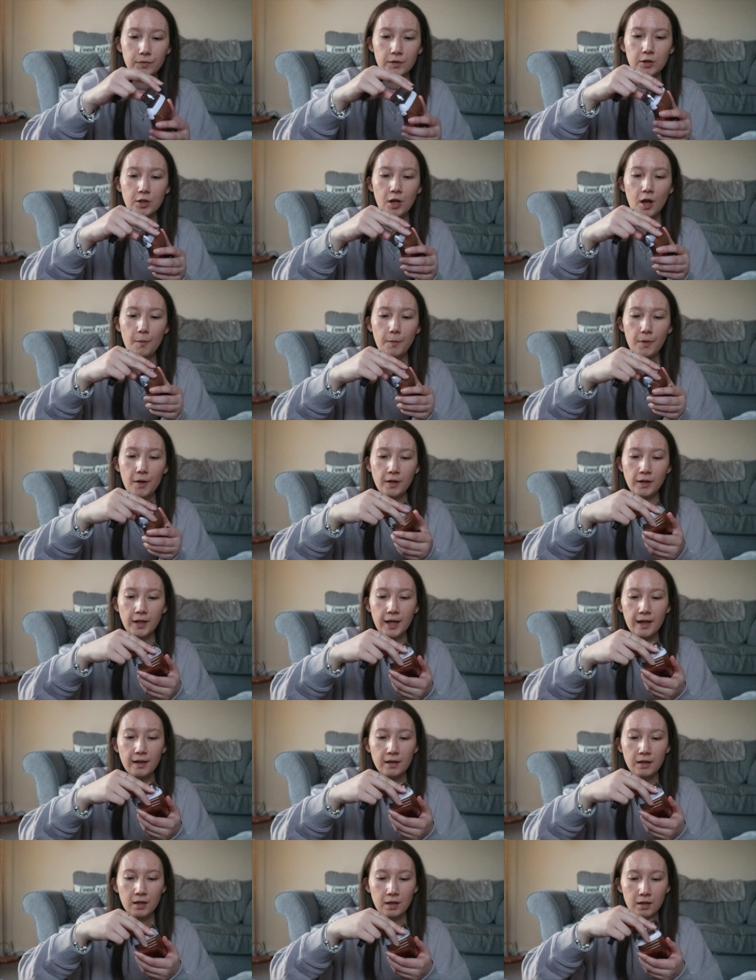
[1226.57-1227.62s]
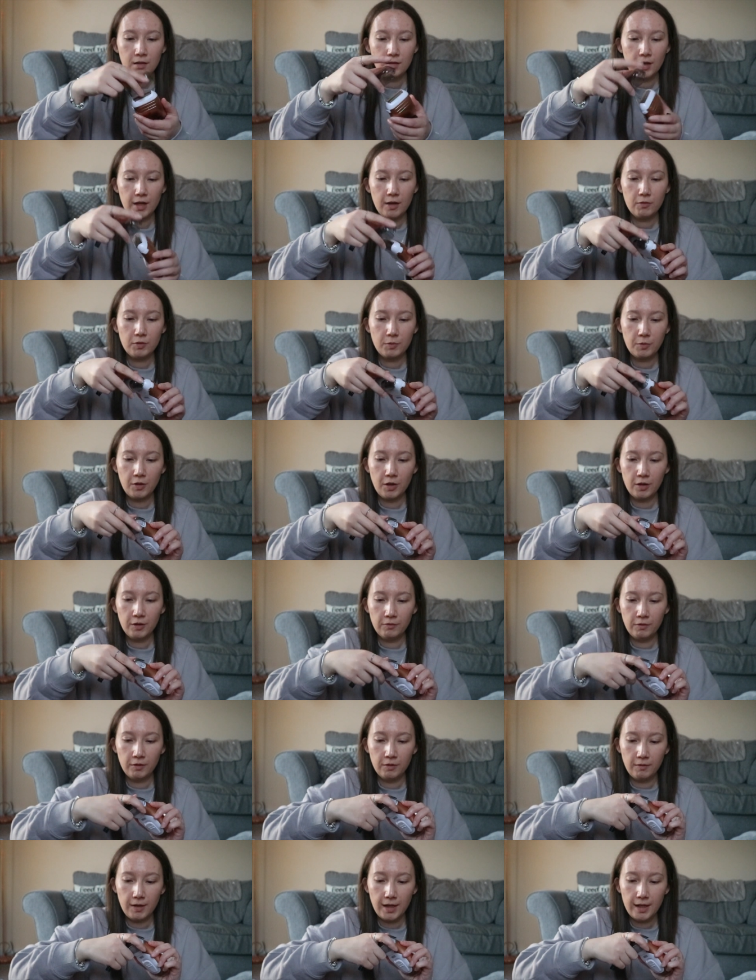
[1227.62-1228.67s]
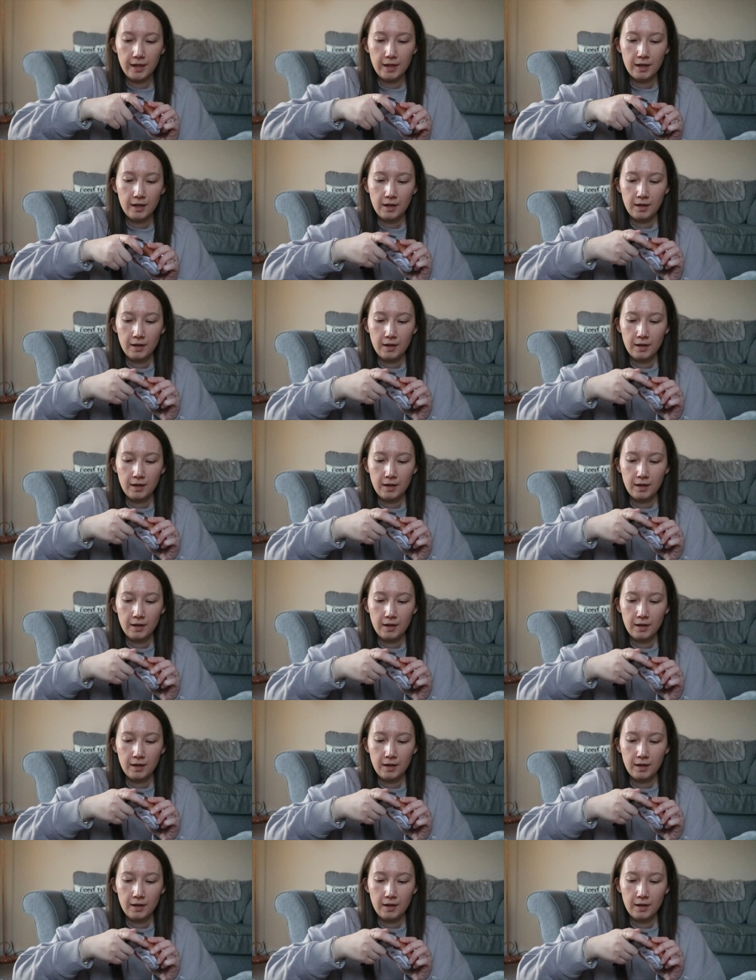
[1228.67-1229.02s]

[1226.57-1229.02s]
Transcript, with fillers: top on it. I always put it on the wrong way